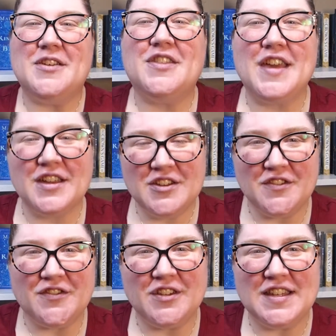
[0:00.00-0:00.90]
So thank
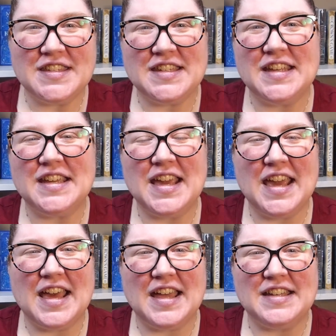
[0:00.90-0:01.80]
you for listening,
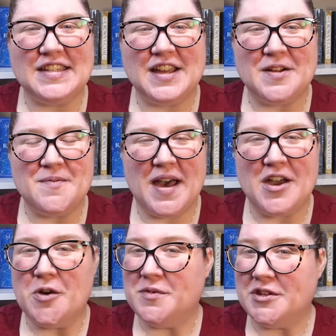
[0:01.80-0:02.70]
and I
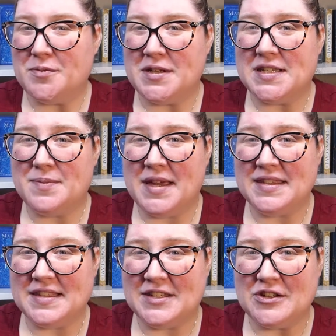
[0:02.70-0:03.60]
hope that you'll participate
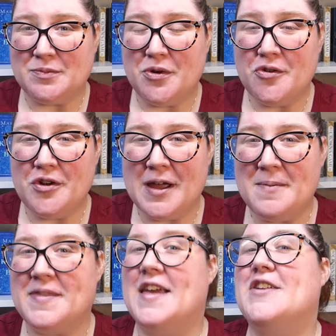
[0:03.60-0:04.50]
in this year's
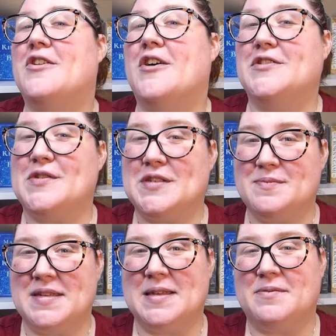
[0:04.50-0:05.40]
program and that you'll also
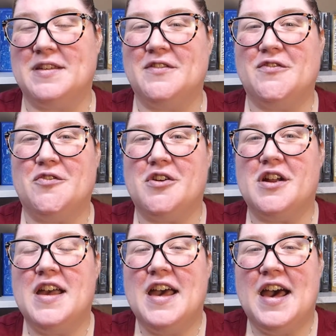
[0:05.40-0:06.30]
submit something
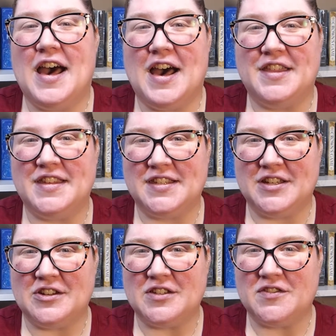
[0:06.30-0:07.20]
for this
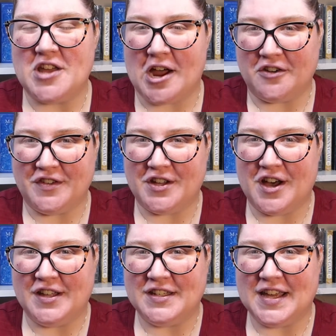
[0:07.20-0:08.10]
year's photography
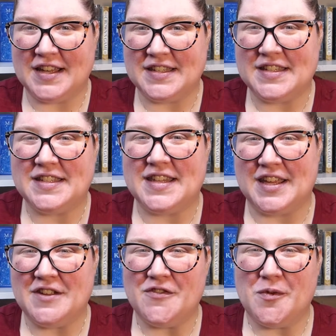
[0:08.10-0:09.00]
contest.
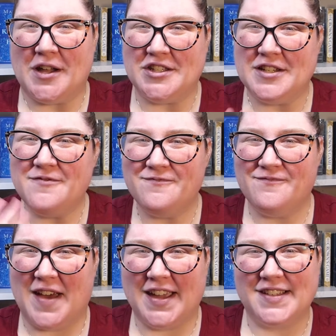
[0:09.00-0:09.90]
Thank you for watching.
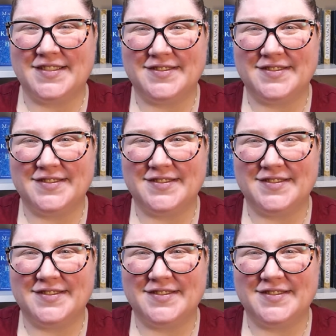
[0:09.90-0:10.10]
Bye.